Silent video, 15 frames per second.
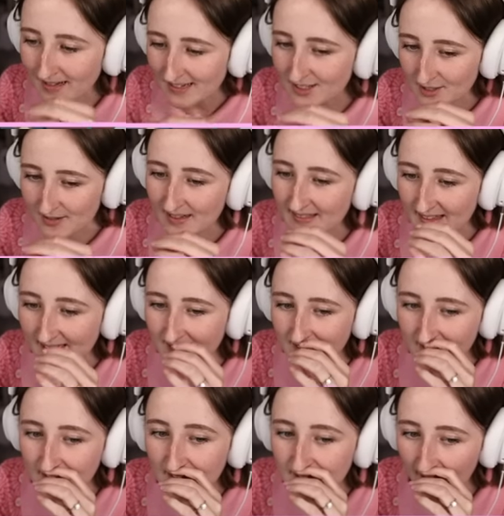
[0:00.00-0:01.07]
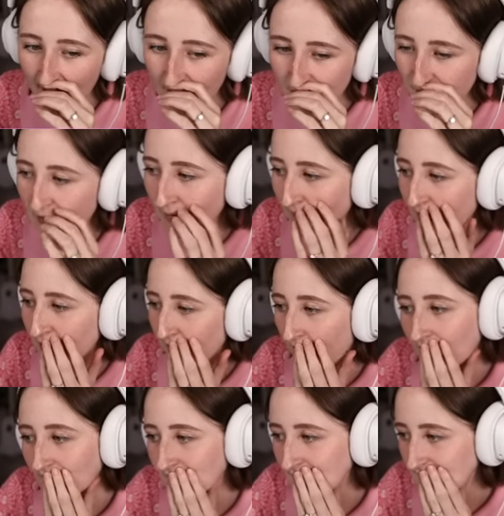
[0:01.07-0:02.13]
doing this. It's actually really
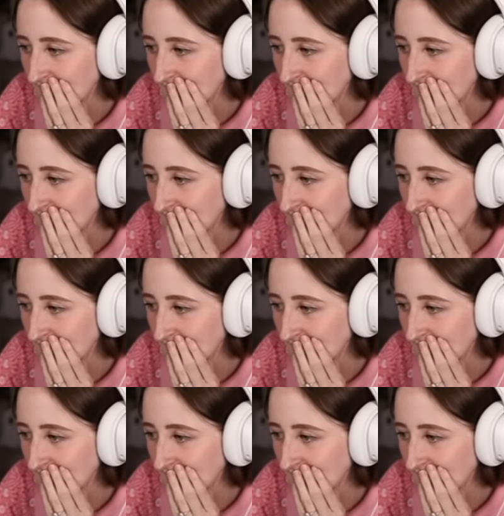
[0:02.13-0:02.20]
fun.